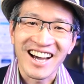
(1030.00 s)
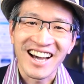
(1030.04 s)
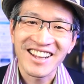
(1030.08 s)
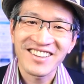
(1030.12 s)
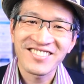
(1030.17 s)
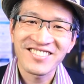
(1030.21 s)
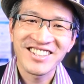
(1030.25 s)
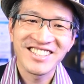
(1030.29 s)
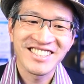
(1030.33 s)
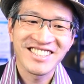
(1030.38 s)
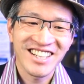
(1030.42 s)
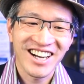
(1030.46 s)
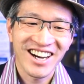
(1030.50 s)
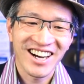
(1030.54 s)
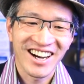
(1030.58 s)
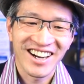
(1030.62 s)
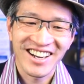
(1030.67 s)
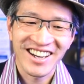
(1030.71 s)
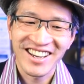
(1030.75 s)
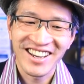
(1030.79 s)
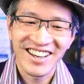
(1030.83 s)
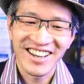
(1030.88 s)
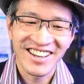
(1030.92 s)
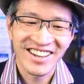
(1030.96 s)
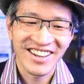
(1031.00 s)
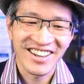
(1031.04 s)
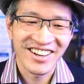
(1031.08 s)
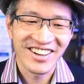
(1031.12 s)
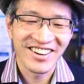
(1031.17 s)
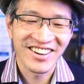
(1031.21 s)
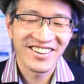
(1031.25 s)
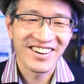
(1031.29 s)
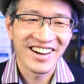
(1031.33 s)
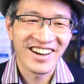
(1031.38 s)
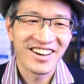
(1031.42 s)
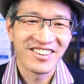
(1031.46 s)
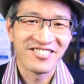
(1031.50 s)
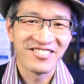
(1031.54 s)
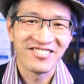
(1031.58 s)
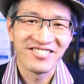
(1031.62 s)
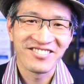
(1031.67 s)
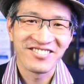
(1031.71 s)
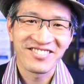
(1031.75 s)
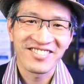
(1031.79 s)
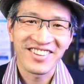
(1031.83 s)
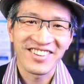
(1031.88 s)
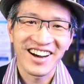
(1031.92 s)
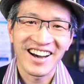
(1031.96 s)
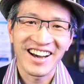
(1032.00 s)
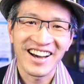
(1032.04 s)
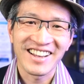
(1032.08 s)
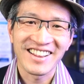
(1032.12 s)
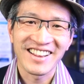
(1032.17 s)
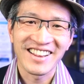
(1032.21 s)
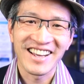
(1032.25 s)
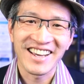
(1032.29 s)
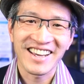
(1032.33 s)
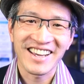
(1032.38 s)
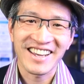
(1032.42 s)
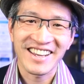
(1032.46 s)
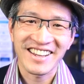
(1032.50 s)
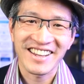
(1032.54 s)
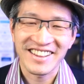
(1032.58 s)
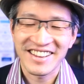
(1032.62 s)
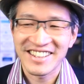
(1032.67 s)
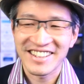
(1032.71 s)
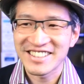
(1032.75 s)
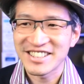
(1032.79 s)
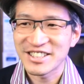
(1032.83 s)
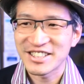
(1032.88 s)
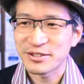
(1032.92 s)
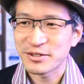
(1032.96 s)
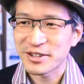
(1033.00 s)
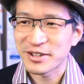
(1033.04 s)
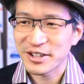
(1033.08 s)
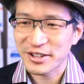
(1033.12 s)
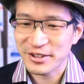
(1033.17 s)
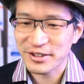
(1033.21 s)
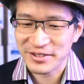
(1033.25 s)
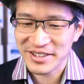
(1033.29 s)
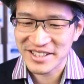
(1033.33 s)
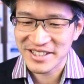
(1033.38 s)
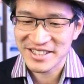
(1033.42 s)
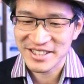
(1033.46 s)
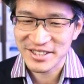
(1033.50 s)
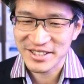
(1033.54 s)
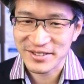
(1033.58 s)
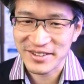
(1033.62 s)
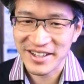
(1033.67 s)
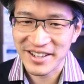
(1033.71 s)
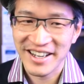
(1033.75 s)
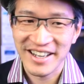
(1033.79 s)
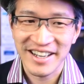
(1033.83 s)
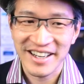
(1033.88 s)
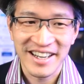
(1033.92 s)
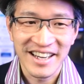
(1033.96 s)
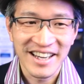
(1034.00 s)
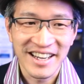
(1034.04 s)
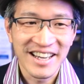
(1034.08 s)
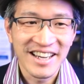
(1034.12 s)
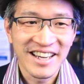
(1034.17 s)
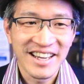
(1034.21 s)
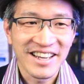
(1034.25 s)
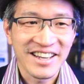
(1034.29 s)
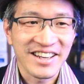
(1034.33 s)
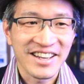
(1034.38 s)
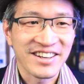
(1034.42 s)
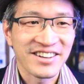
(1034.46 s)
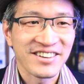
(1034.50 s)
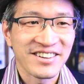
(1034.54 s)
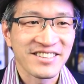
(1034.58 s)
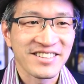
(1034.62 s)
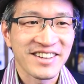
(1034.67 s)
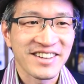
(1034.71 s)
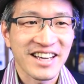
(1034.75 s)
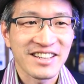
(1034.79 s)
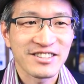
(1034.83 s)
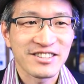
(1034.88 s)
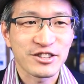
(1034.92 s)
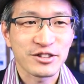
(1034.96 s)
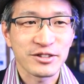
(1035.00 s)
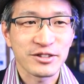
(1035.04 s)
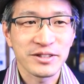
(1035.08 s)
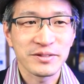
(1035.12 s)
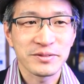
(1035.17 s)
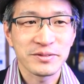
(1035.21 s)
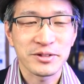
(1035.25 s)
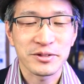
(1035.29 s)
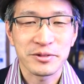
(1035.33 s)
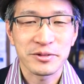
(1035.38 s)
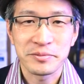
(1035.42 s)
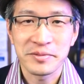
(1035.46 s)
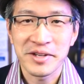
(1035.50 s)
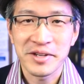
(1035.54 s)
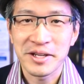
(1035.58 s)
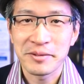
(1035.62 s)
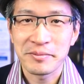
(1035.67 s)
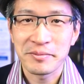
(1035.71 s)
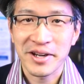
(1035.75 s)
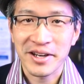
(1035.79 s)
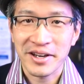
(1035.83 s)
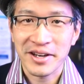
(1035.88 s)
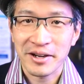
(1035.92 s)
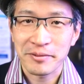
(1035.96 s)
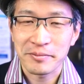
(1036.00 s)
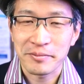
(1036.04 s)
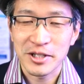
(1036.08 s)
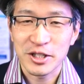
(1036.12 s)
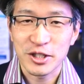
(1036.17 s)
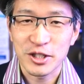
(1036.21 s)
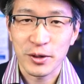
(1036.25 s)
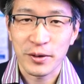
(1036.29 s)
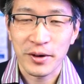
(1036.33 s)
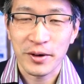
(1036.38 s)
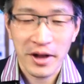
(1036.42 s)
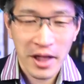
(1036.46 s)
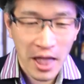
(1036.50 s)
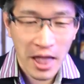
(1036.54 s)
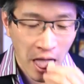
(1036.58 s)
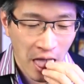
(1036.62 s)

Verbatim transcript: I love to talk, you know, um, I, like this is one of the reasons why, you know, live streams from me might not be short.